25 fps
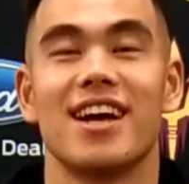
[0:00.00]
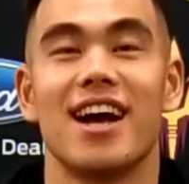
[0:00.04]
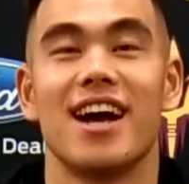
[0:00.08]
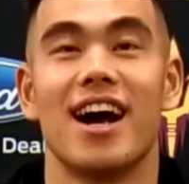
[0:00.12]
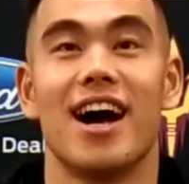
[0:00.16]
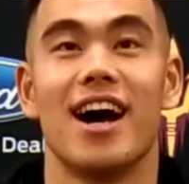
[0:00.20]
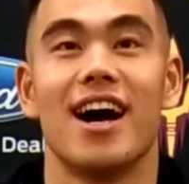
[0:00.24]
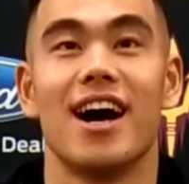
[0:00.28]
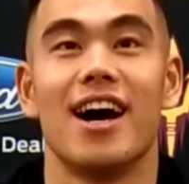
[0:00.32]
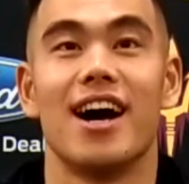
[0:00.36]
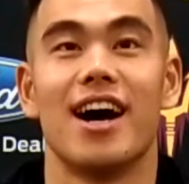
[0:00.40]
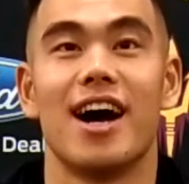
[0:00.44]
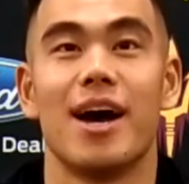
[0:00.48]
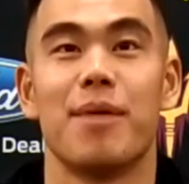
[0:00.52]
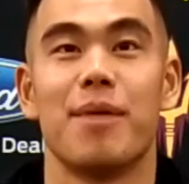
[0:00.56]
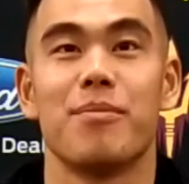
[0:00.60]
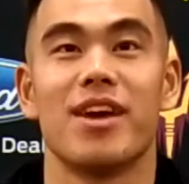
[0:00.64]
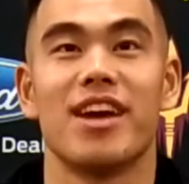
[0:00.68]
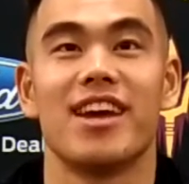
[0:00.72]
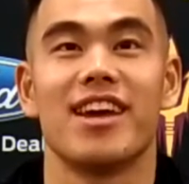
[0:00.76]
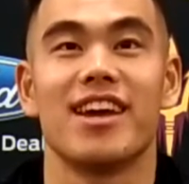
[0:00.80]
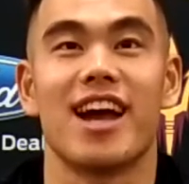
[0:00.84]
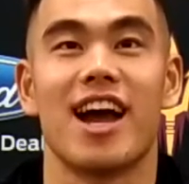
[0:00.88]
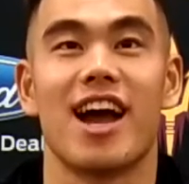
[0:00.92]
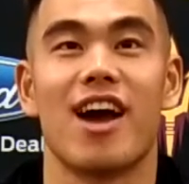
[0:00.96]
I
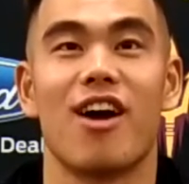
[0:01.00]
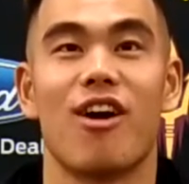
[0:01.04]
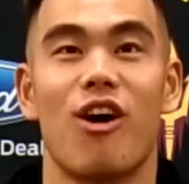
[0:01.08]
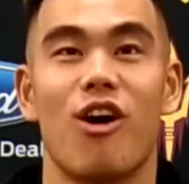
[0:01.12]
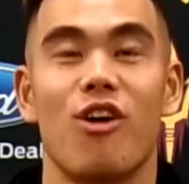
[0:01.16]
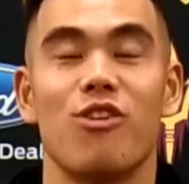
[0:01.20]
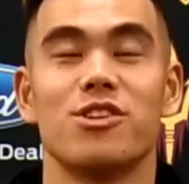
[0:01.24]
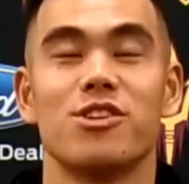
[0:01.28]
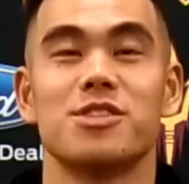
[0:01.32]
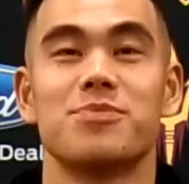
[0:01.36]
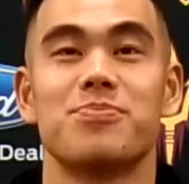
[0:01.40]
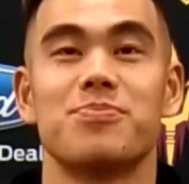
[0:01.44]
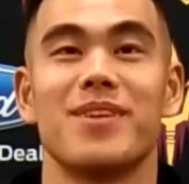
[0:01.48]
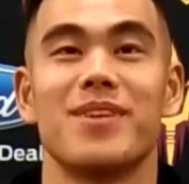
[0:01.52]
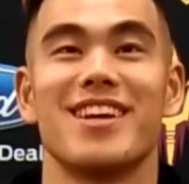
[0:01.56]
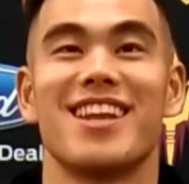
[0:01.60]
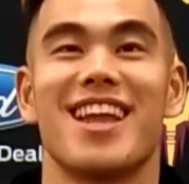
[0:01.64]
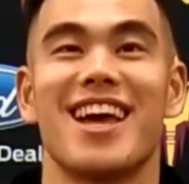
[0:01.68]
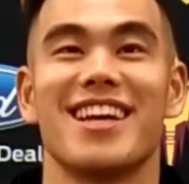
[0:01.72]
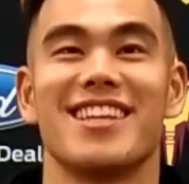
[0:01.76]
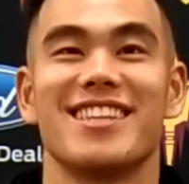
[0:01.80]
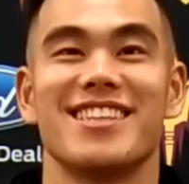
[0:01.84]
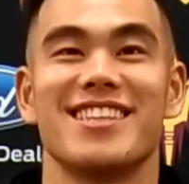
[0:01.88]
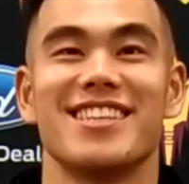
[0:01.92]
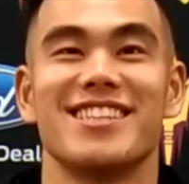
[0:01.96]
mean, I've always been
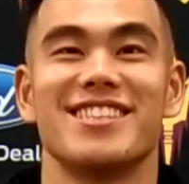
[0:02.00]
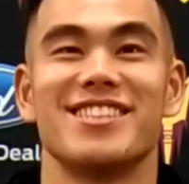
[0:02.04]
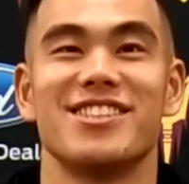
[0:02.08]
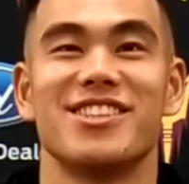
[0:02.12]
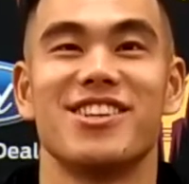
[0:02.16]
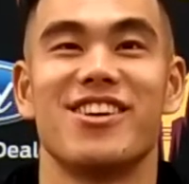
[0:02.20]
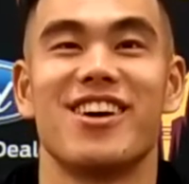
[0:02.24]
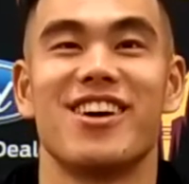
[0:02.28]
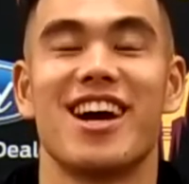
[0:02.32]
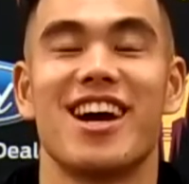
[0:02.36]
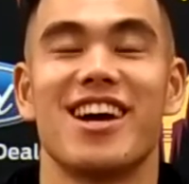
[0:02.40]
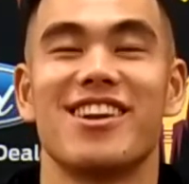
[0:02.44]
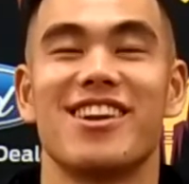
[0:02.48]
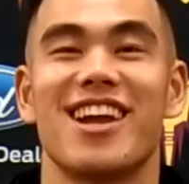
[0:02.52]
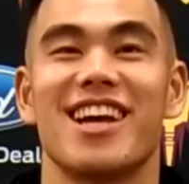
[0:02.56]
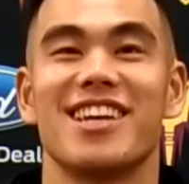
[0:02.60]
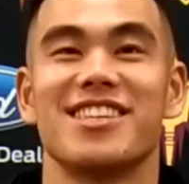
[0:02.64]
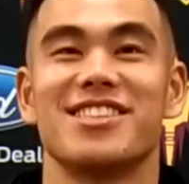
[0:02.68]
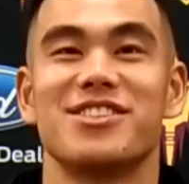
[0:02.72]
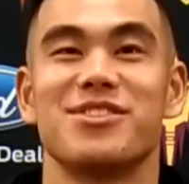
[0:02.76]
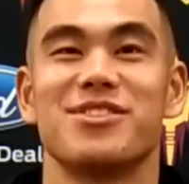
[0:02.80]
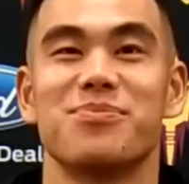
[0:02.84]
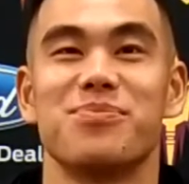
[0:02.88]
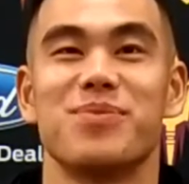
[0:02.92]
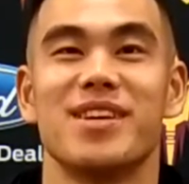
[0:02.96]
like this, you know. I
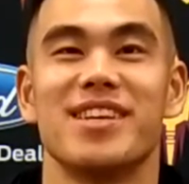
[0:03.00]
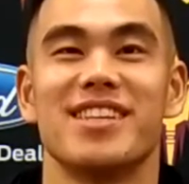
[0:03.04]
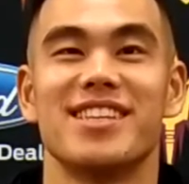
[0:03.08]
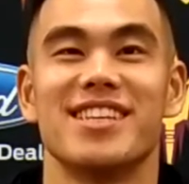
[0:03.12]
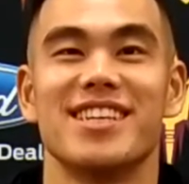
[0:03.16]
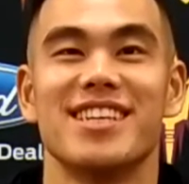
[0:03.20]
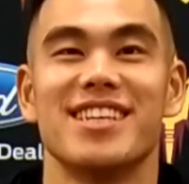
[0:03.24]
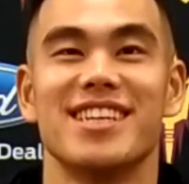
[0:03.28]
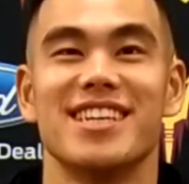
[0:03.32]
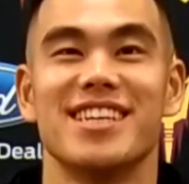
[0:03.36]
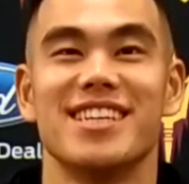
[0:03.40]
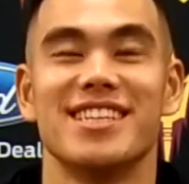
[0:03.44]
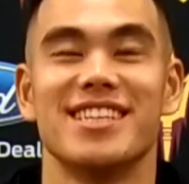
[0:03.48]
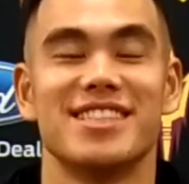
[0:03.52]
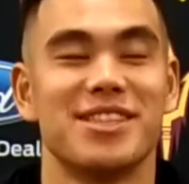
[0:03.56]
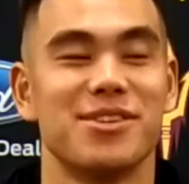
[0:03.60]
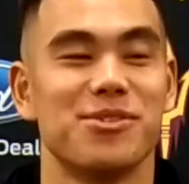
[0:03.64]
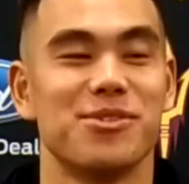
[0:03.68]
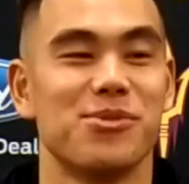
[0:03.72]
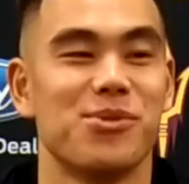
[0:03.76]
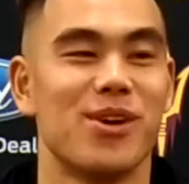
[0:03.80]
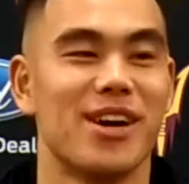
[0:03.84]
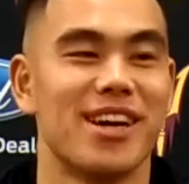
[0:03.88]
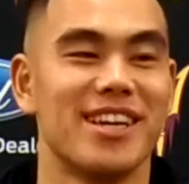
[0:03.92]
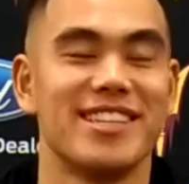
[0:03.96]
like to be
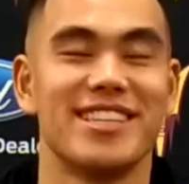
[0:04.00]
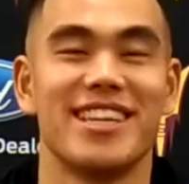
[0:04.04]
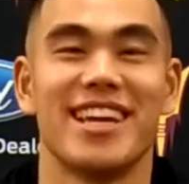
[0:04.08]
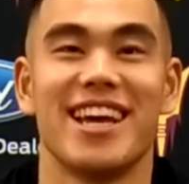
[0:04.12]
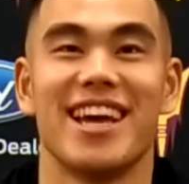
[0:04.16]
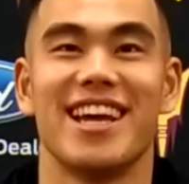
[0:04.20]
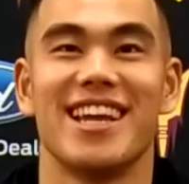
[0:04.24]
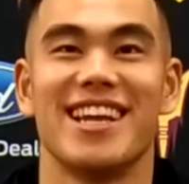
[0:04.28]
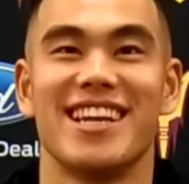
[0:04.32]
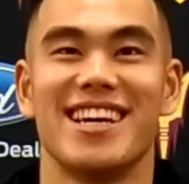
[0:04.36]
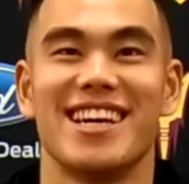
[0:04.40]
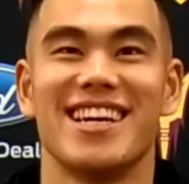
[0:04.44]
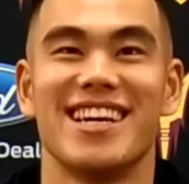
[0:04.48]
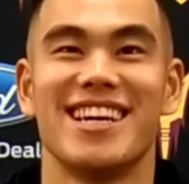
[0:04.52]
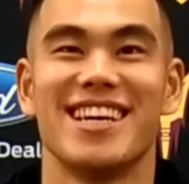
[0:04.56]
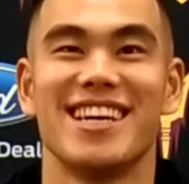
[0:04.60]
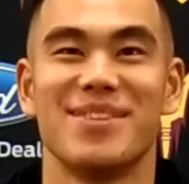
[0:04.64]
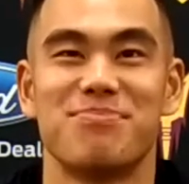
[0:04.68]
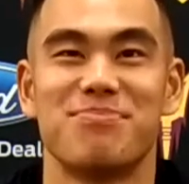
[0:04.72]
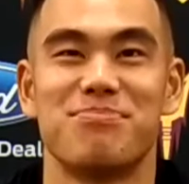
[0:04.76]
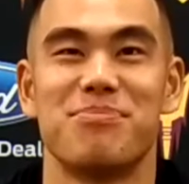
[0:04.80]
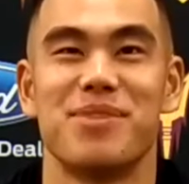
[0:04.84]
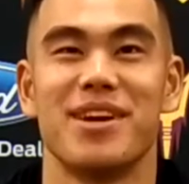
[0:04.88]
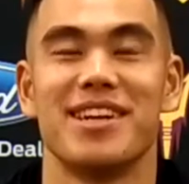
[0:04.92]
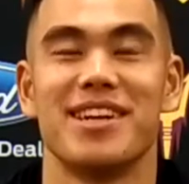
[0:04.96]
the one that
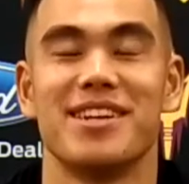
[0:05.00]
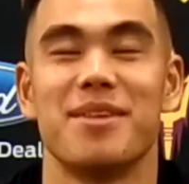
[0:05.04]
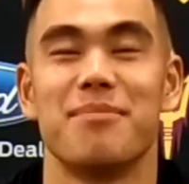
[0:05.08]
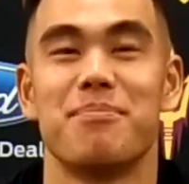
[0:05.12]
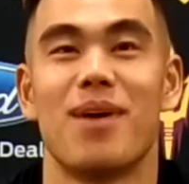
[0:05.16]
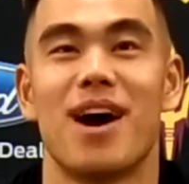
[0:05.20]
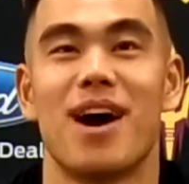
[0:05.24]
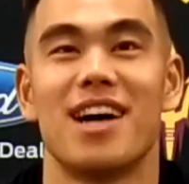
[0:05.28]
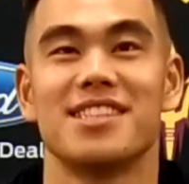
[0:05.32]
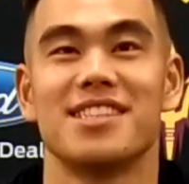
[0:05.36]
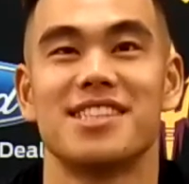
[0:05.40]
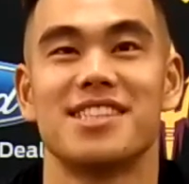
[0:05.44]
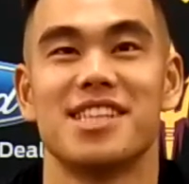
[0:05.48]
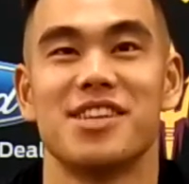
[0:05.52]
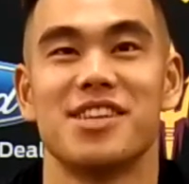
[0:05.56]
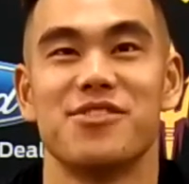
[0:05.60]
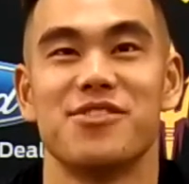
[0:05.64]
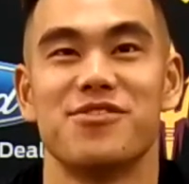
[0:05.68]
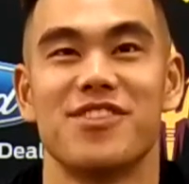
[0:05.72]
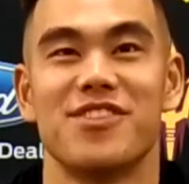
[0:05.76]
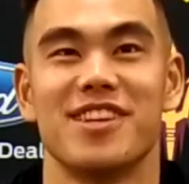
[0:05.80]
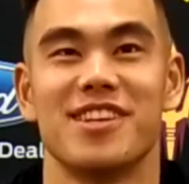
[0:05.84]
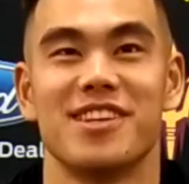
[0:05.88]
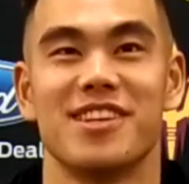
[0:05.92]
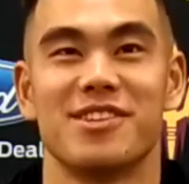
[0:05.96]
bring the
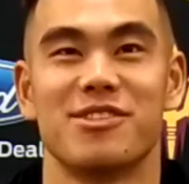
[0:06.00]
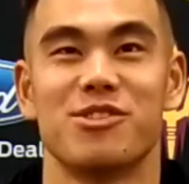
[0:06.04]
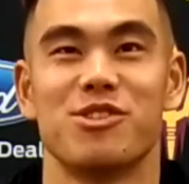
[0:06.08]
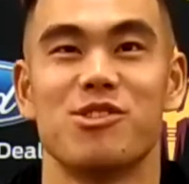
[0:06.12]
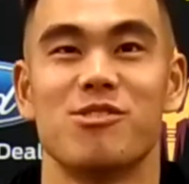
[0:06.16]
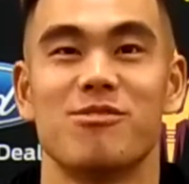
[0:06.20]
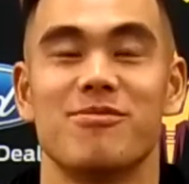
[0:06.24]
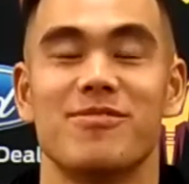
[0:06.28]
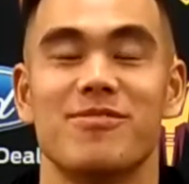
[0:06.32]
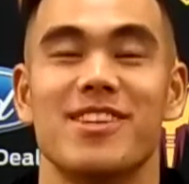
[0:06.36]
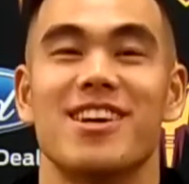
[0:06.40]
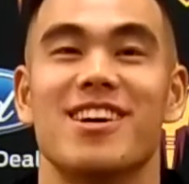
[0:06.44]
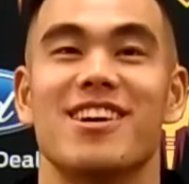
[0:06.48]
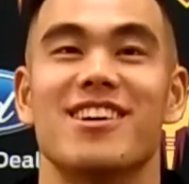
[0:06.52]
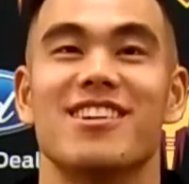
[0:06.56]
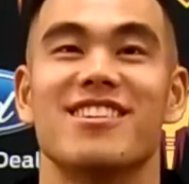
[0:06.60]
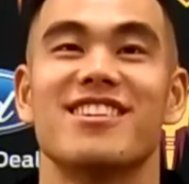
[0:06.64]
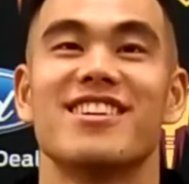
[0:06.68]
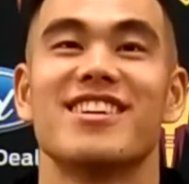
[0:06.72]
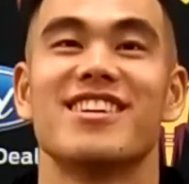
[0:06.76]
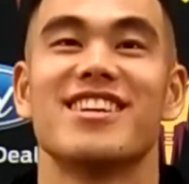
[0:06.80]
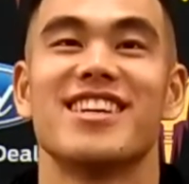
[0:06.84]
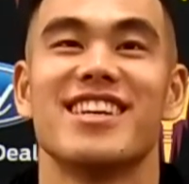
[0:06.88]
positive in the group, you know.